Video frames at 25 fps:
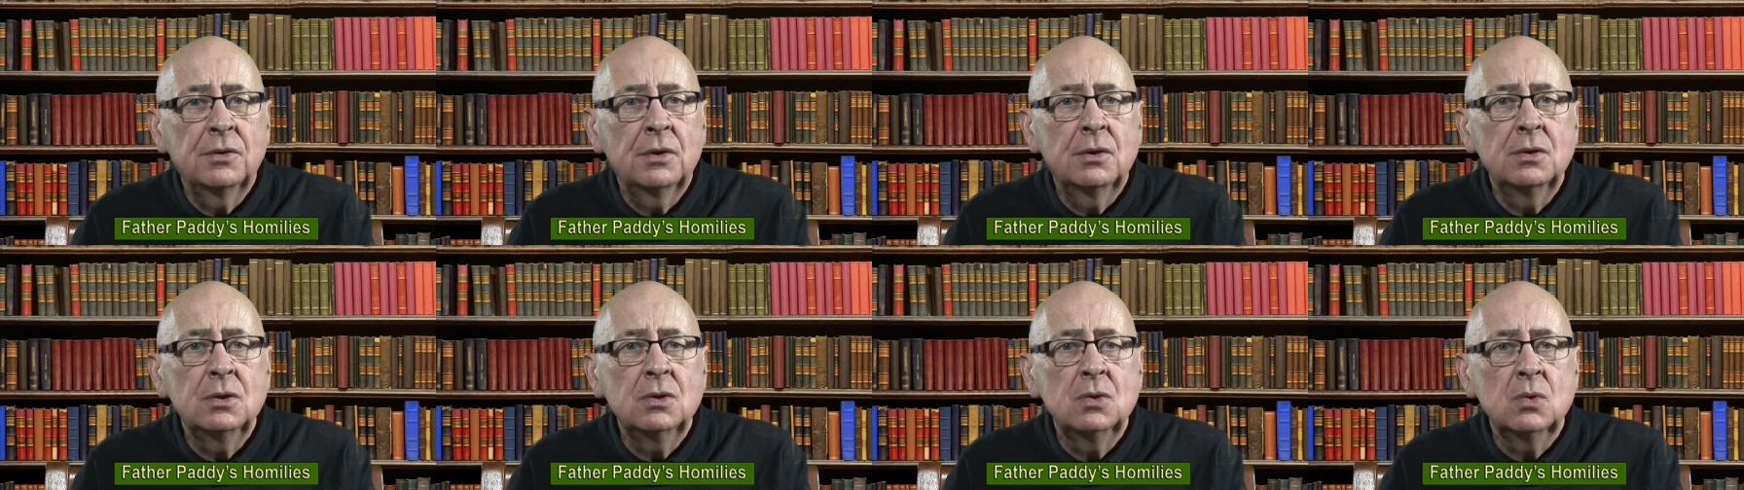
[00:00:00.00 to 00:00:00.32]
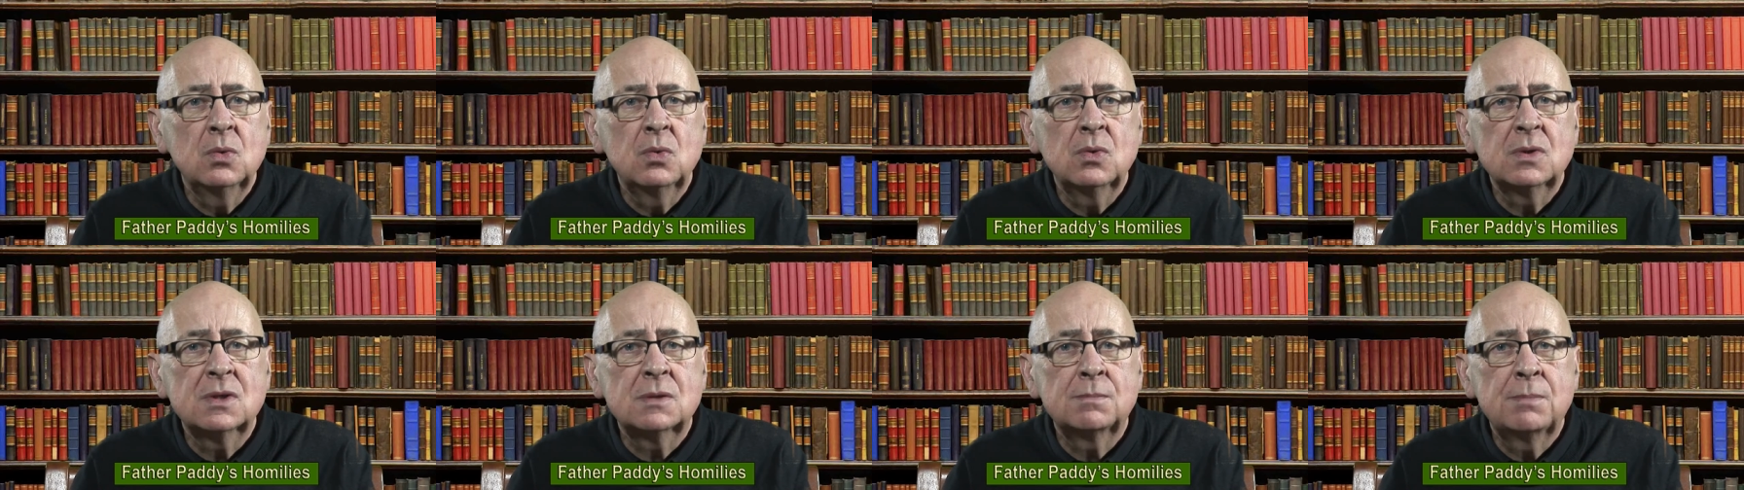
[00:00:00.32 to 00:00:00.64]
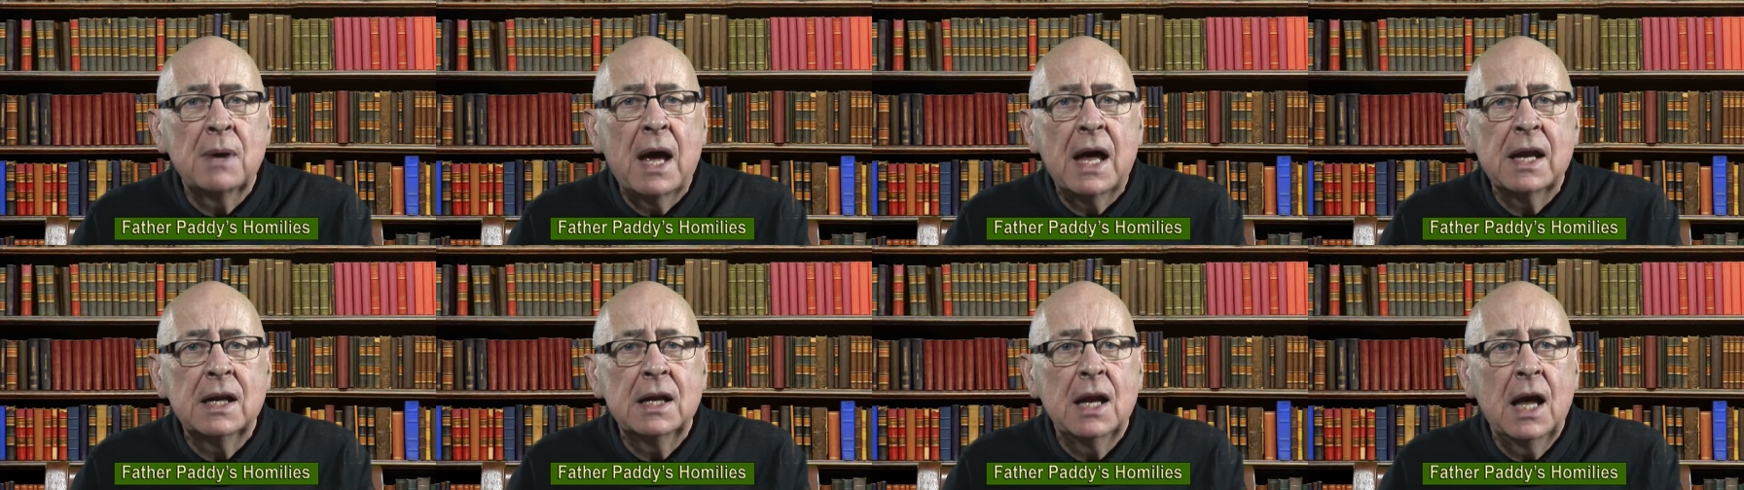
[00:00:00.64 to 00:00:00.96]
or used
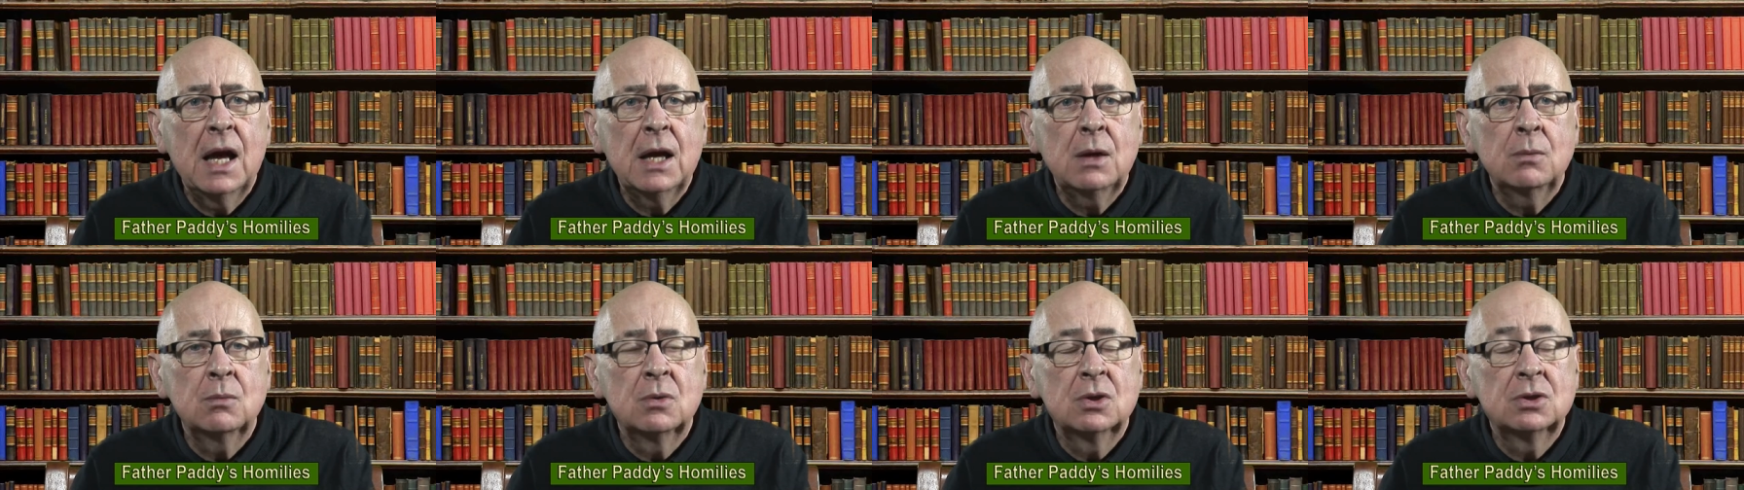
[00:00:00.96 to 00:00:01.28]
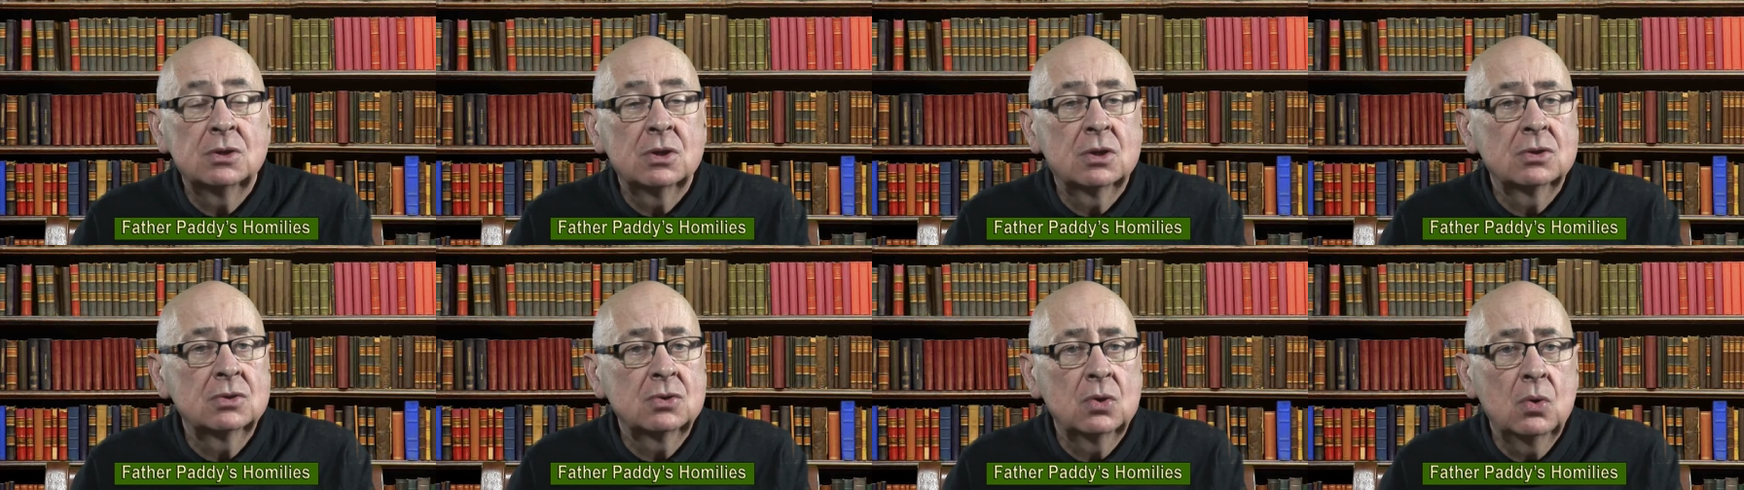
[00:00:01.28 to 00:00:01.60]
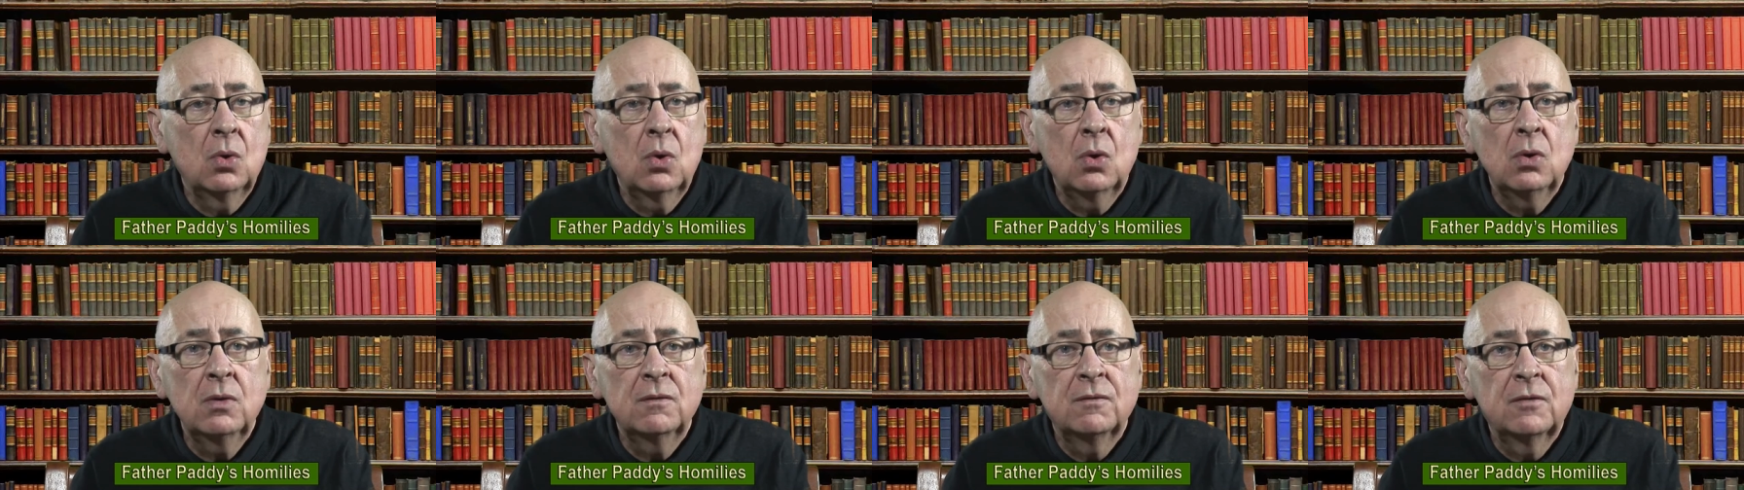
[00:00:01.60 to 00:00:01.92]
bad language or
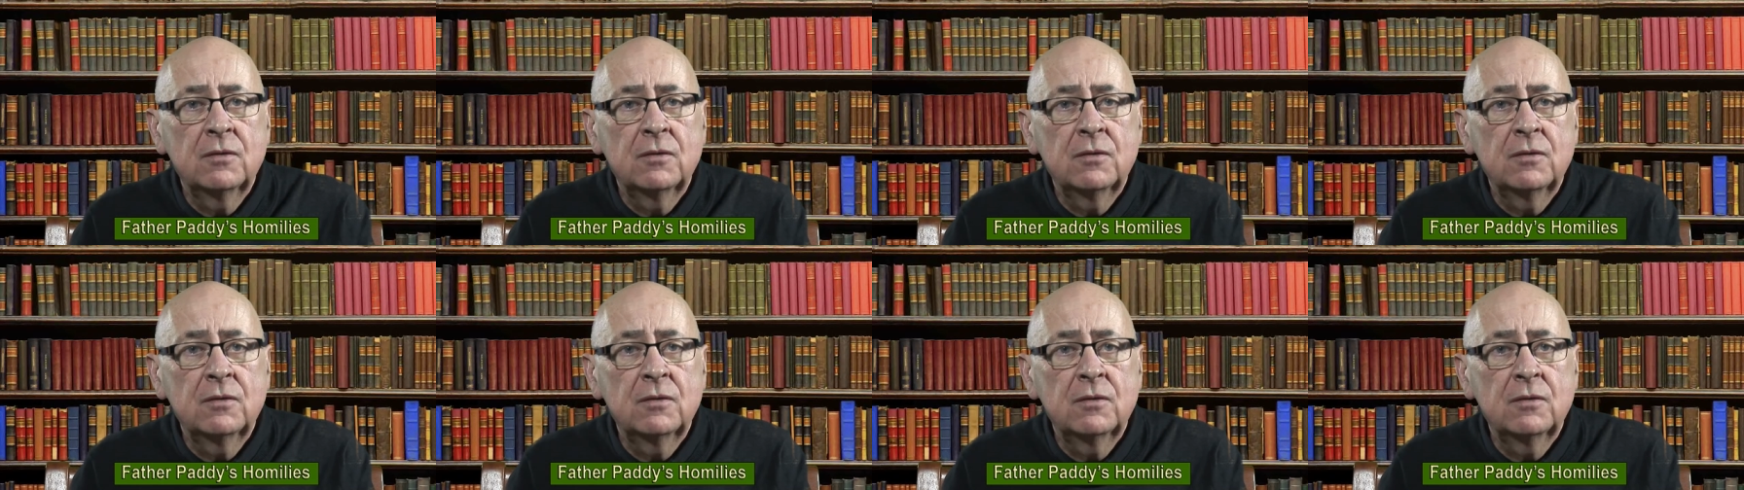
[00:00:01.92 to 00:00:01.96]
told